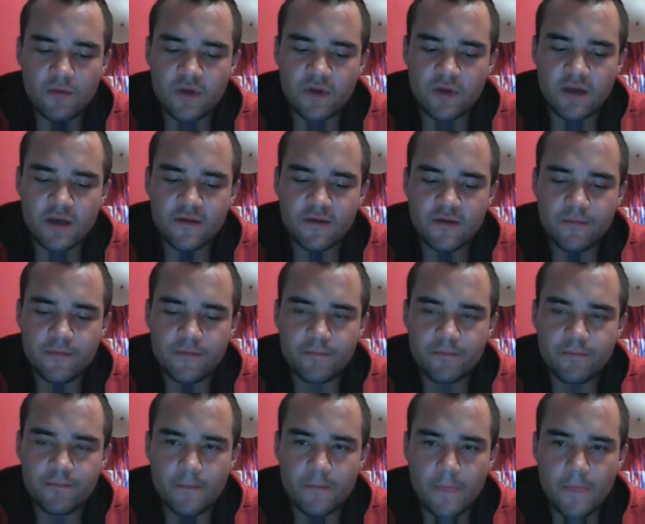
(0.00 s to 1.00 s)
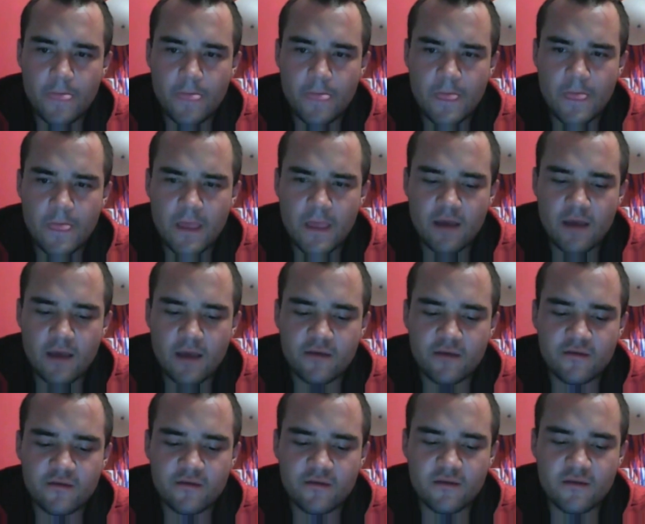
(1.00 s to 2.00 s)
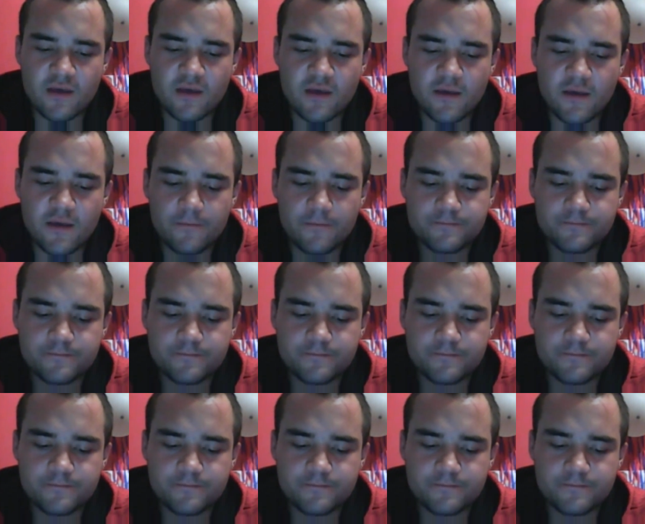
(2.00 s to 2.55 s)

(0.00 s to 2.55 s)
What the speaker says: tonight. I see.